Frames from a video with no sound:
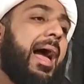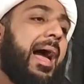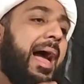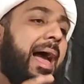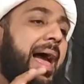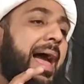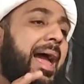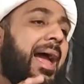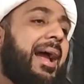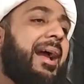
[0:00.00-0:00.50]

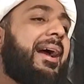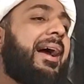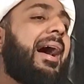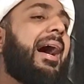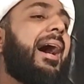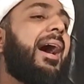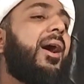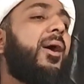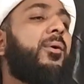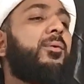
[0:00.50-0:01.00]
hang
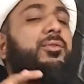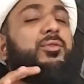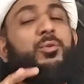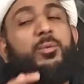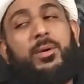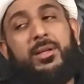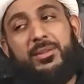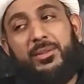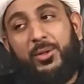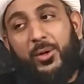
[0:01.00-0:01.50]
out
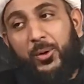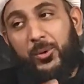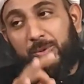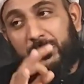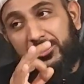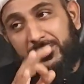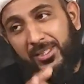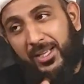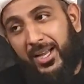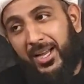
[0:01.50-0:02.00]
with
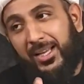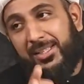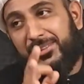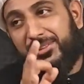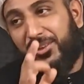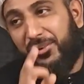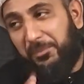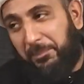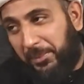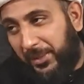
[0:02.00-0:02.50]
those
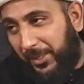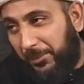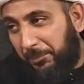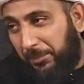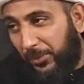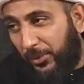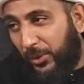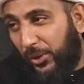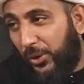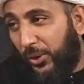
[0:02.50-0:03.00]
kinds of
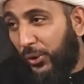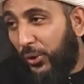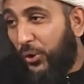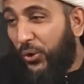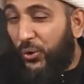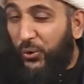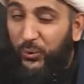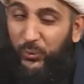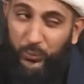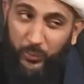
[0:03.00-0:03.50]
people
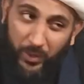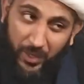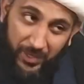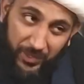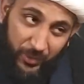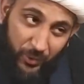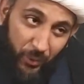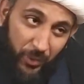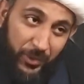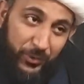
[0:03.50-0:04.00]
who
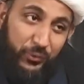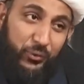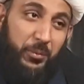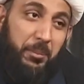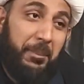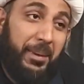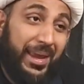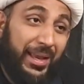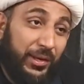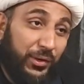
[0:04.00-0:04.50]
are going to
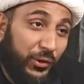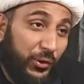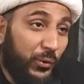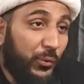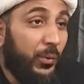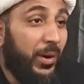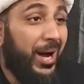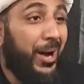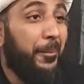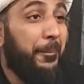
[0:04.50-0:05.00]
make
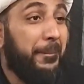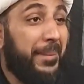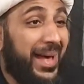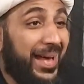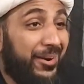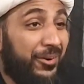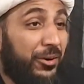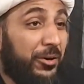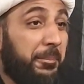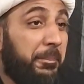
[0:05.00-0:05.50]
you a
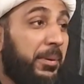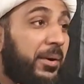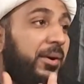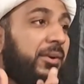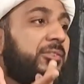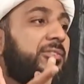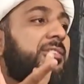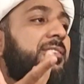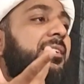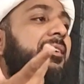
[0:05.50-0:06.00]
better
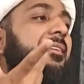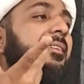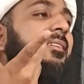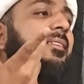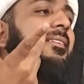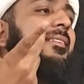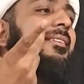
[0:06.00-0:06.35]
person.